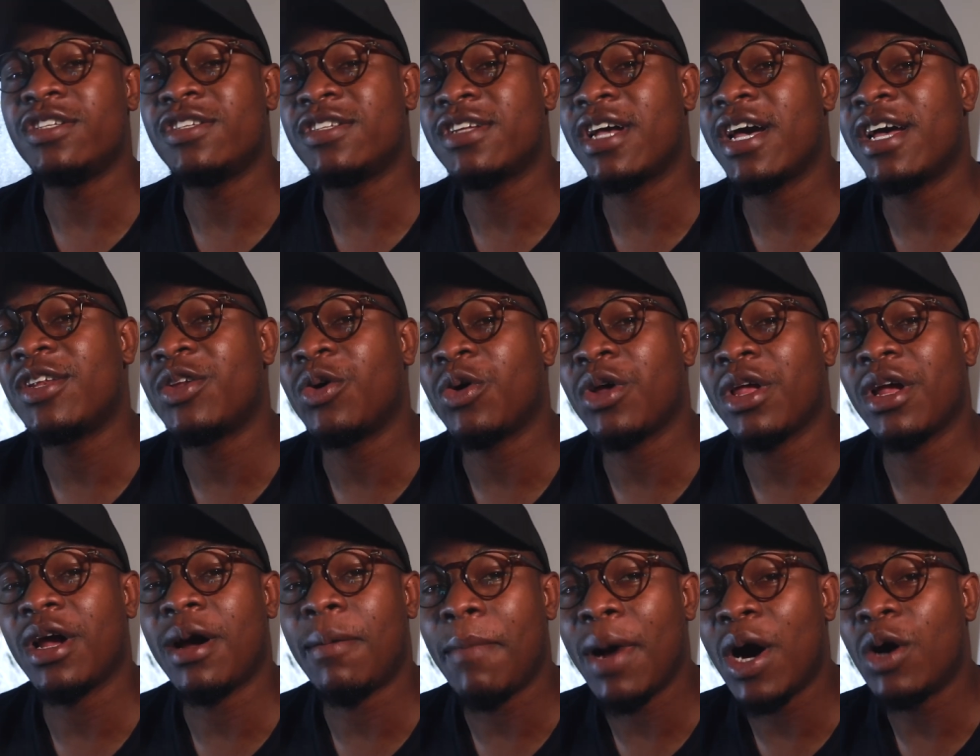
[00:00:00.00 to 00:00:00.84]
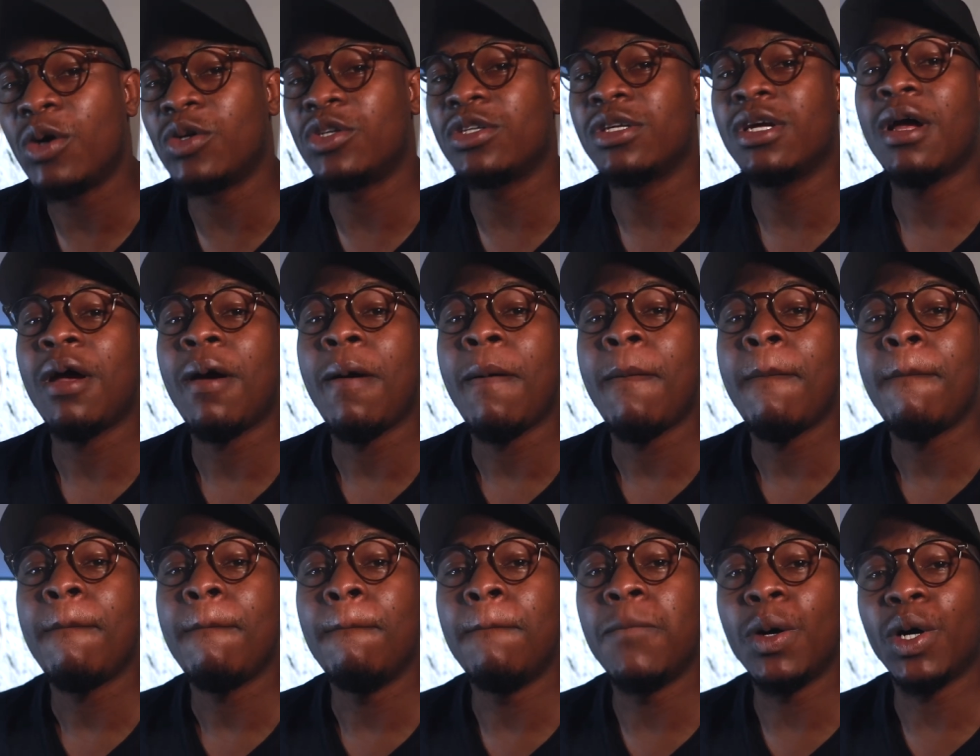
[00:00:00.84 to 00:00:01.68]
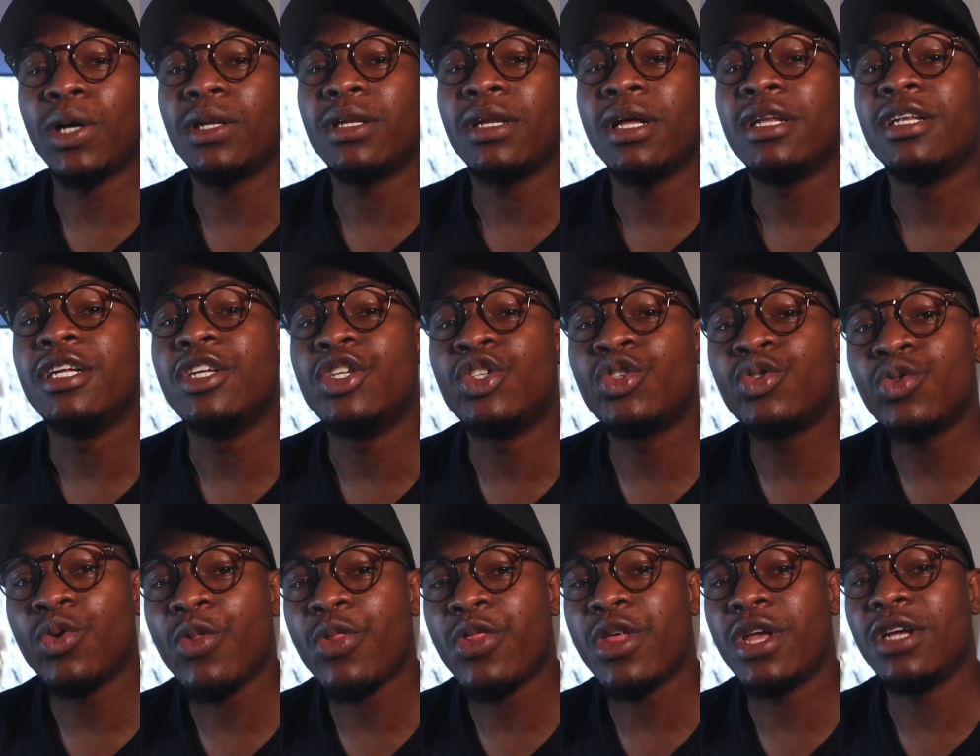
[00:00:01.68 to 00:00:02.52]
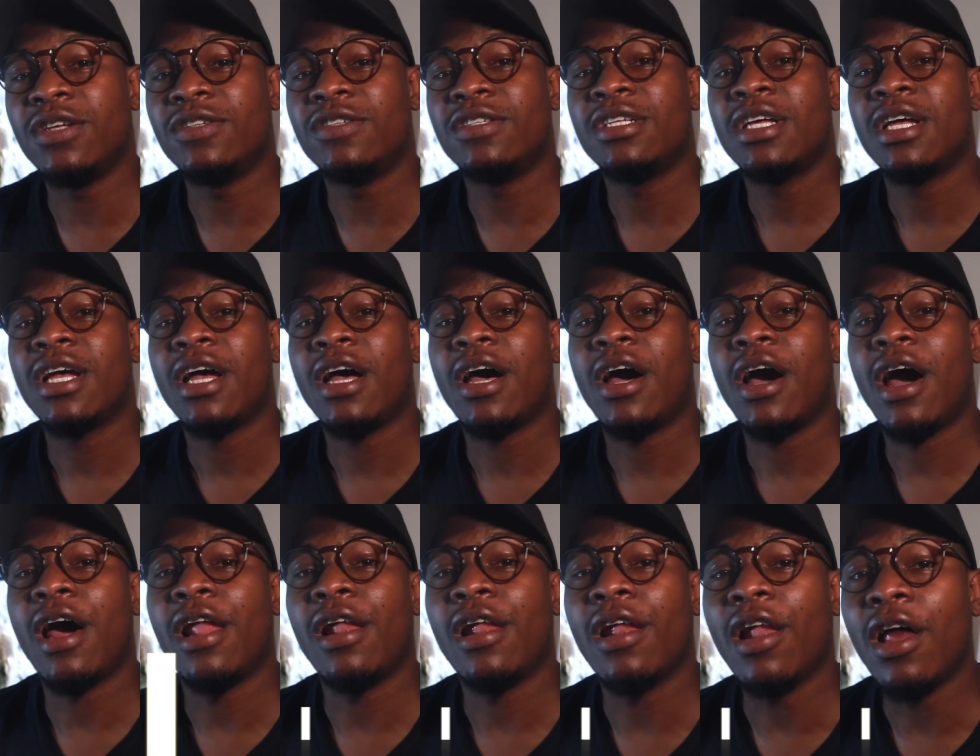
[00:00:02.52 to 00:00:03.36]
this guy talking about? But the truth is, I